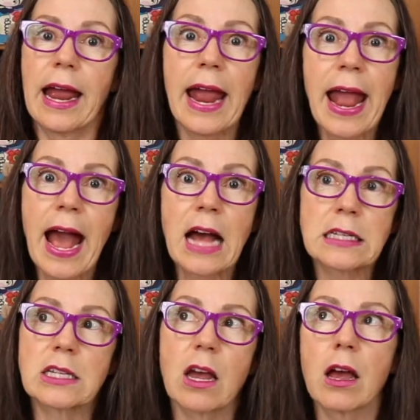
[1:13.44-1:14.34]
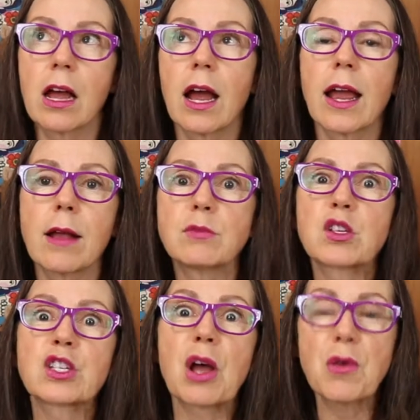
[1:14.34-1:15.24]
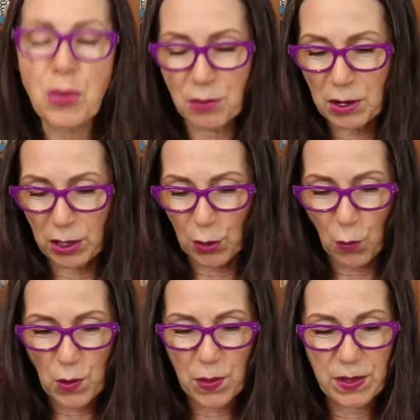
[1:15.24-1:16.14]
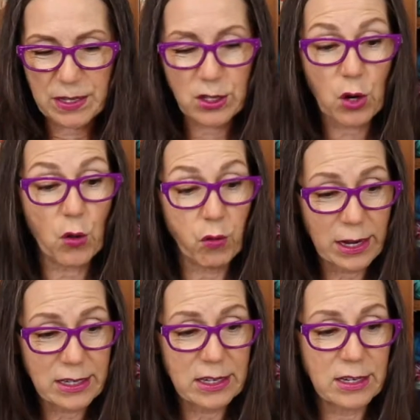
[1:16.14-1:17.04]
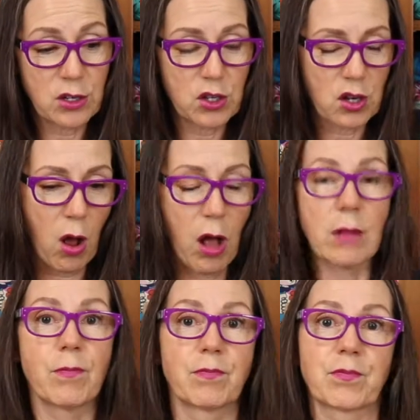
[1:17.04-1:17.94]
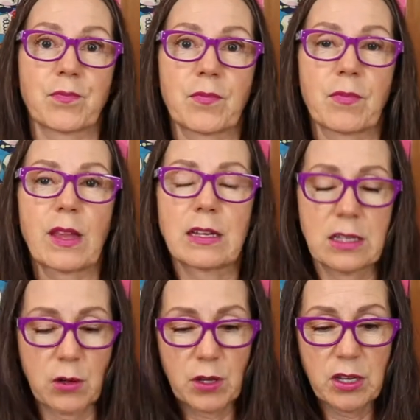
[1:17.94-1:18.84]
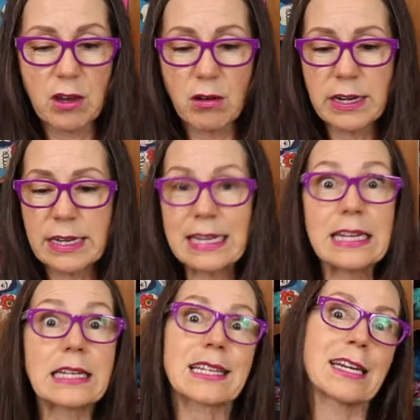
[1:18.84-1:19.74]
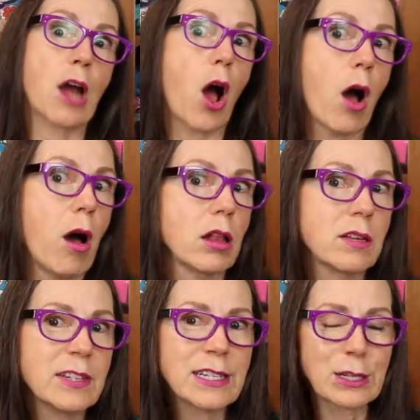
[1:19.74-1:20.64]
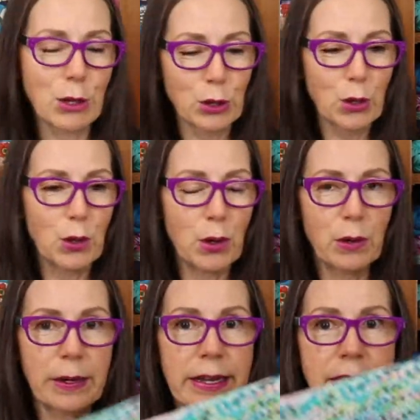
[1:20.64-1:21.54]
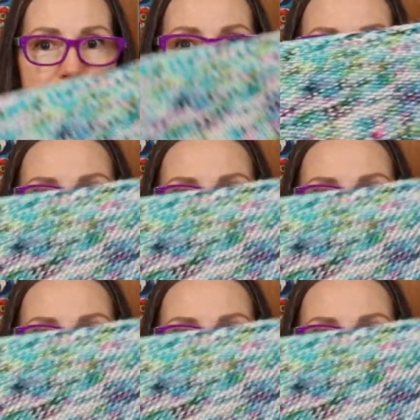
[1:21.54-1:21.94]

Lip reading: And I am so thrilled with this crescent shawl. So here it is in all of its glory.